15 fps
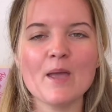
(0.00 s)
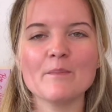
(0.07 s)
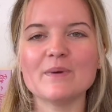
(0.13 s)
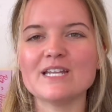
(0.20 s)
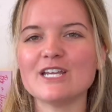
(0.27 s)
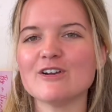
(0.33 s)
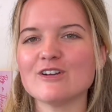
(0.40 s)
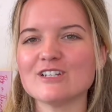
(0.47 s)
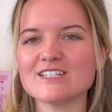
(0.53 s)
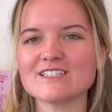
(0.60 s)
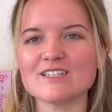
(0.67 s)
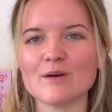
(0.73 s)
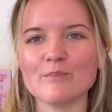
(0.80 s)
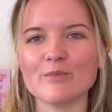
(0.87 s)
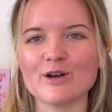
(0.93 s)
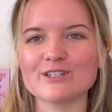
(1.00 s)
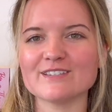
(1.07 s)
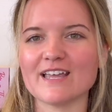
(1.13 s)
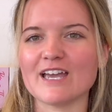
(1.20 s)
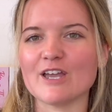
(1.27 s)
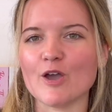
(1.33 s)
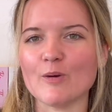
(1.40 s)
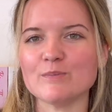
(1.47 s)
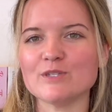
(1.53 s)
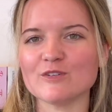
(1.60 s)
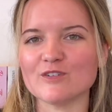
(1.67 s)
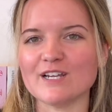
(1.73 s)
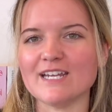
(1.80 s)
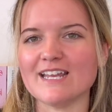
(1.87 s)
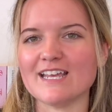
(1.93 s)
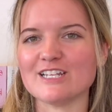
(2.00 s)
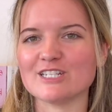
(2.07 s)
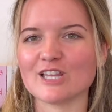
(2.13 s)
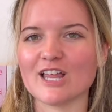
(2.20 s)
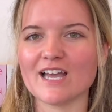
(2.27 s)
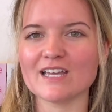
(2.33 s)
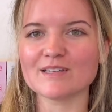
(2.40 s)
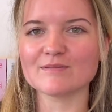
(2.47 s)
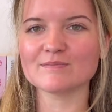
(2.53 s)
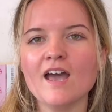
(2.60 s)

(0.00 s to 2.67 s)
But here are just some books that I hope to read in July.